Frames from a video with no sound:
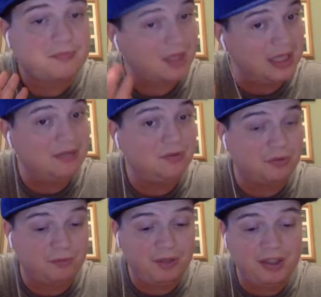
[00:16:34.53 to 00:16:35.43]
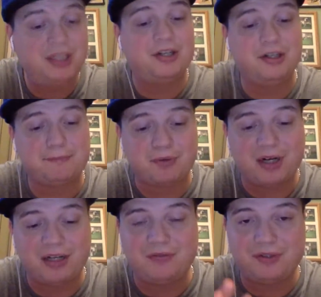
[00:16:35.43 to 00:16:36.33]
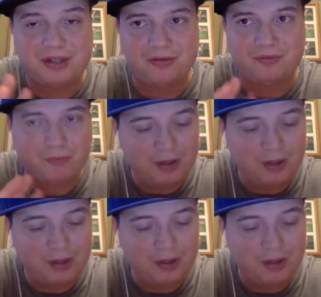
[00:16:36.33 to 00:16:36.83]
and it was a really good price, which I was